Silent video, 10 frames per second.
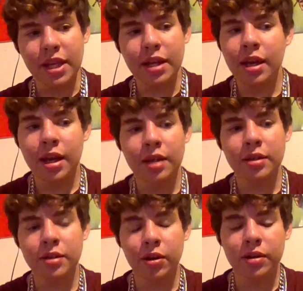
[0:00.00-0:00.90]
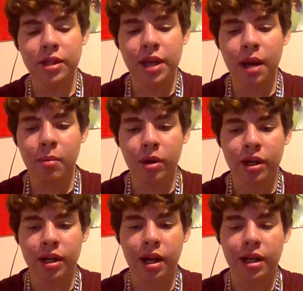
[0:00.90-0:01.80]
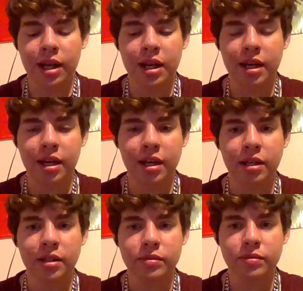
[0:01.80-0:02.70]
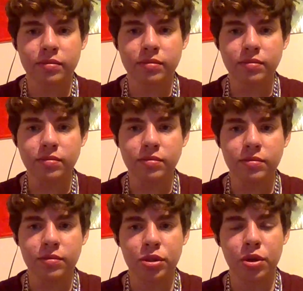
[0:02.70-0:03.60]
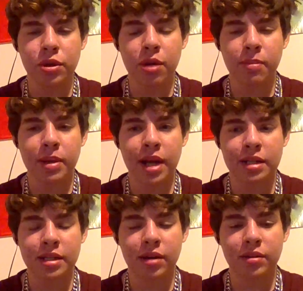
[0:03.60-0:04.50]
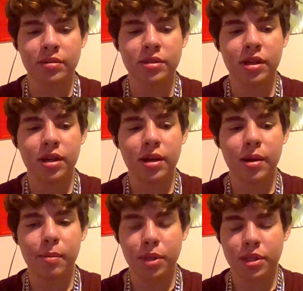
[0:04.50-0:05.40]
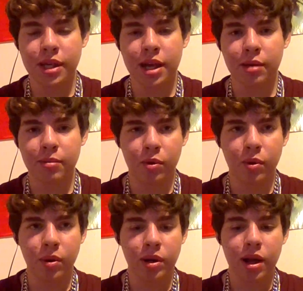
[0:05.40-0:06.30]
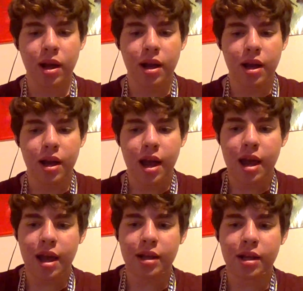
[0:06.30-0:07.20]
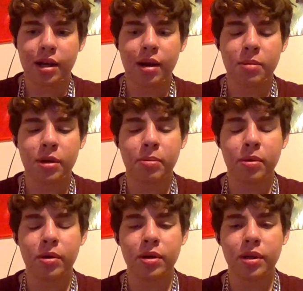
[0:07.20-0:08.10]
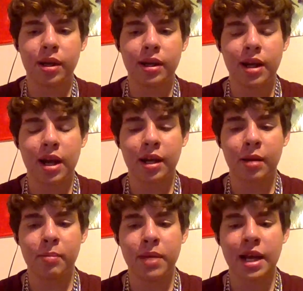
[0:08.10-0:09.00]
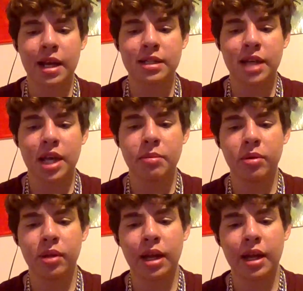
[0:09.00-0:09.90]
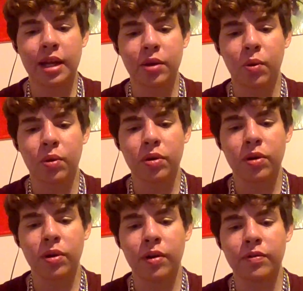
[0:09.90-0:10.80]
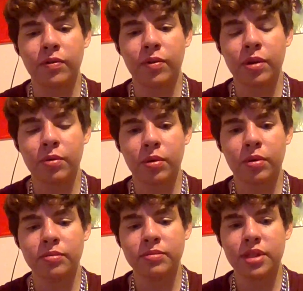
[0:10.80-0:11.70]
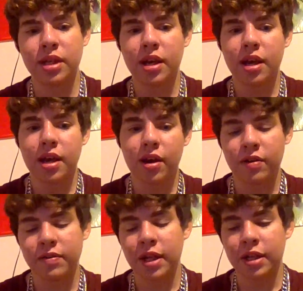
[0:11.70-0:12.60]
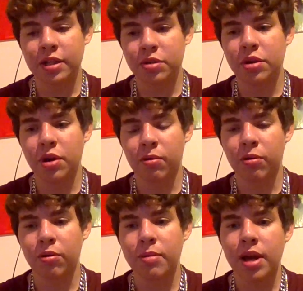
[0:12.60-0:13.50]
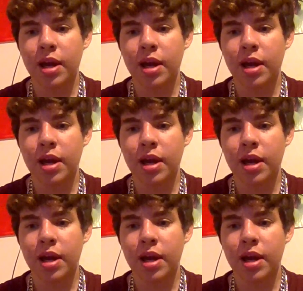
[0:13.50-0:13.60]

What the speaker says: And currently, I'm working on getting a studio at my dad's house put together more. And I'm gonna put like kind of like a big ass table like in the corner of one of the rooms of like the studio room.